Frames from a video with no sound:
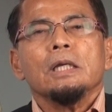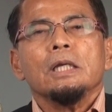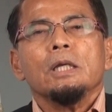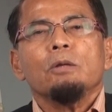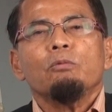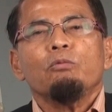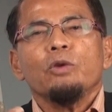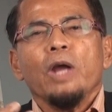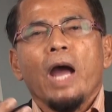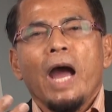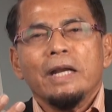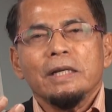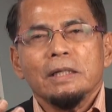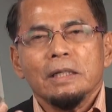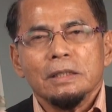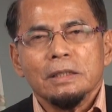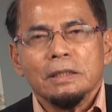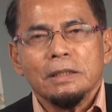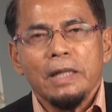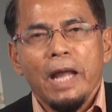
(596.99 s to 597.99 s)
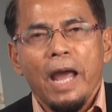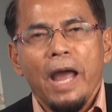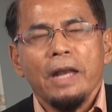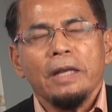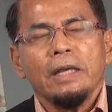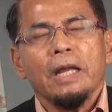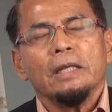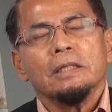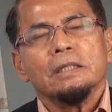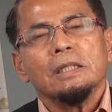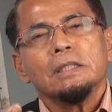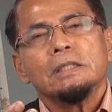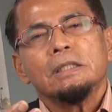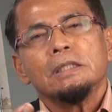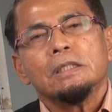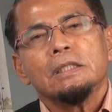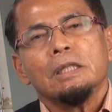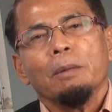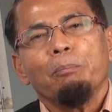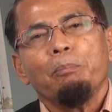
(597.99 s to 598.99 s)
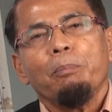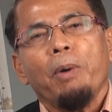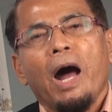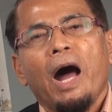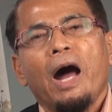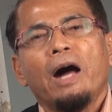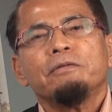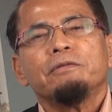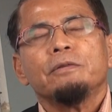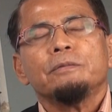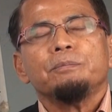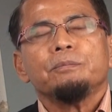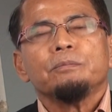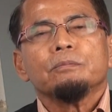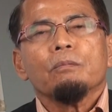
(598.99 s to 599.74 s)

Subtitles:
if we understand that this is the path